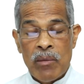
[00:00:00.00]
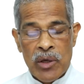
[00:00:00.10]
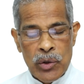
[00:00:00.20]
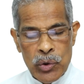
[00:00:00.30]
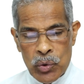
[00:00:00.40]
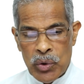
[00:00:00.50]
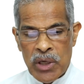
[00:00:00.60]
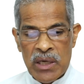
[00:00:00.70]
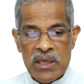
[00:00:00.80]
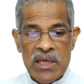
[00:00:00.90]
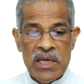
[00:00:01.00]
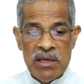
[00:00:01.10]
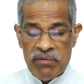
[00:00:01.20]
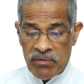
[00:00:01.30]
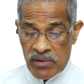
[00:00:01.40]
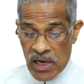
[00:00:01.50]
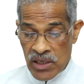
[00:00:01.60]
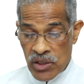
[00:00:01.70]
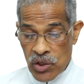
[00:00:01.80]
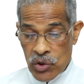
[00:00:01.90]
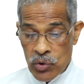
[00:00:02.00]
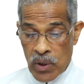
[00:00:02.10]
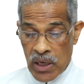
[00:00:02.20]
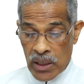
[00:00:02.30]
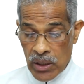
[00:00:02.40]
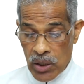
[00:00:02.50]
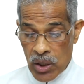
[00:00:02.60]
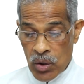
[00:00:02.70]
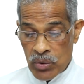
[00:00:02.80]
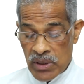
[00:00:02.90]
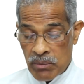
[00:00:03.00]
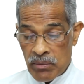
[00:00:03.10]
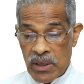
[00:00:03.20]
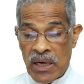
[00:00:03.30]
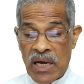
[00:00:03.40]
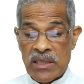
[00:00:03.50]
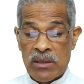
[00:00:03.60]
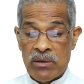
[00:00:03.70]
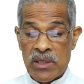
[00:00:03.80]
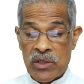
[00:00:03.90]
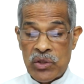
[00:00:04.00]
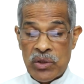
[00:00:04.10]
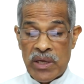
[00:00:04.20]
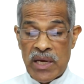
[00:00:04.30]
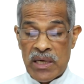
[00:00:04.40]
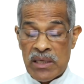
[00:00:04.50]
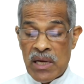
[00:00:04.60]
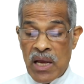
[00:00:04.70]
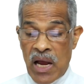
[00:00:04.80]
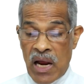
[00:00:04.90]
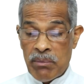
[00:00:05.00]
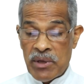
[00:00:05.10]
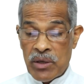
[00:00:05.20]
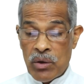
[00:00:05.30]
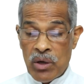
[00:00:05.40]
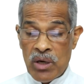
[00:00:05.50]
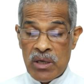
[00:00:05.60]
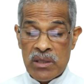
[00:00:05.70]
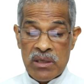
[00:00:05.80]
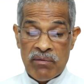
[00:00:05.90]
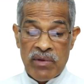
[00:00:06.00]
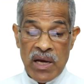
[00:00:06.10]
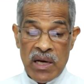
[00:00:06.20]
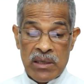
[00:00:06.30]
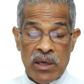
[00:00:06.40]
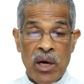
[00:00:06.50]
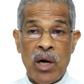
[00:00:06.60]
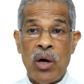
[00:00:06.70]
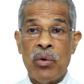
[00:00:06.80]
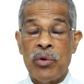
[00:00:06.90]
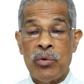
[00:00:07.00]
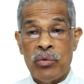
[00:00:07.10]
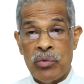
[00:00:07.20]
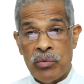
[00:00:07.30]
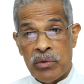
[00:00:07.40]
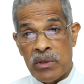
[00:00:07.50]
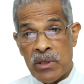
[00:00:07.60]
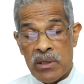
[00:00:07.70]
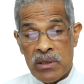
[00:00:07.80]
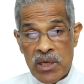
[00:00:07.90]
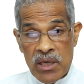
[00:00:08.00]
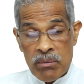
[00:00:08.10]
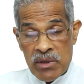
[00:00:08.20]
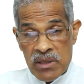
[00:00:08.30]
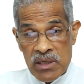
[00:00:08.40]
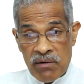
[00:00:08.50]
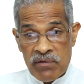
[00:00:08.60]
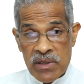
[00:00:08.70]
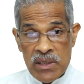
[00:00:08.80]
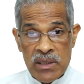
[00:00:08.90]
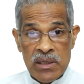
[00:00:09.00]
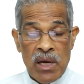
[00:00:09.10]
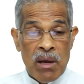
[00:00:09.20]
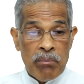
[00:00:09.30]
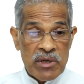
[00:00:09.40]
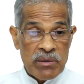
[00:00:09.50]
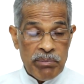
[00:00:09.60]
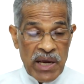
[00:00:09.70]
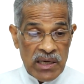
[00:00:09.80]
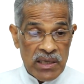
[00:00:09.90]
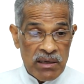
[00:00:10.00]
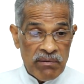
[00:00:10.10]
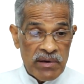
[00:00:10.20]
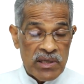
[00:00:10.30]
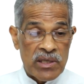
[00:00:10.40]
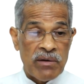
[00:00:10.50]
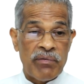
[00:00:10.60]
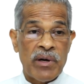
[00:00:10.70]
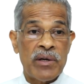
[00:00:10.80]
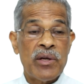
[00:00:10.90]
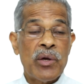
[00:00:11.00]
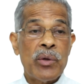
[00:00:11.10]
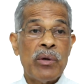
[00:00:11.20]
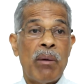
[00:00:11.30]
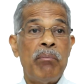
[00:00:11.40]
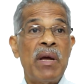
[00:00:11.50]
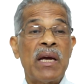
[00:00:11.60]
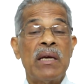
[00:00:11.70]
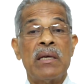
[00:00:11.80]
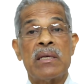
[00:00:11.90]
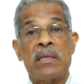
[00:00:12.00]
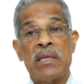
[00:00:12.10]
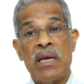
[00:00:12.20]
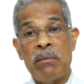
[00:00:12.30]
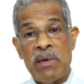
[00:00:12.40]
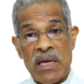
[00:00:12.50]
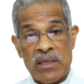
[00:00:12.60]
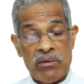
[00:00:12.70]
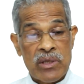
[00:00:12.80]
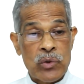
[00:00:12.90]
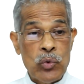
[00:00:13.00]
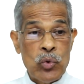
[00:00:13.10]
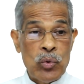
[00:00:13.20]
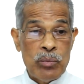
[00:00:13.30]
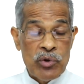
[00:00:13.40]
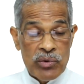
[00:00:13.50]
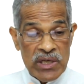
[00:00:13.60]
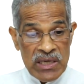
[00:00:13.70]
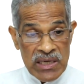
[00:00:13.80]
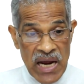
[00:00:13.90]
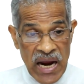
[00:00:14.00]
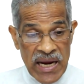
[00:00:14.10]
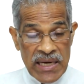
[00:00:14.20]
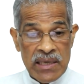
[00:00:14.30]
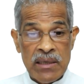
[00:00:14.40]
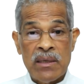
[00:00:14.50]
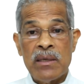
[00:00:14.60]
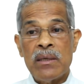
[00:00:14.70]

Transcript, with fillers: But no, not even that. You allowed Lazarus to get. And because of that, now you, the tables have turned, perspective is different. You are begging the same Lazarus whom you denied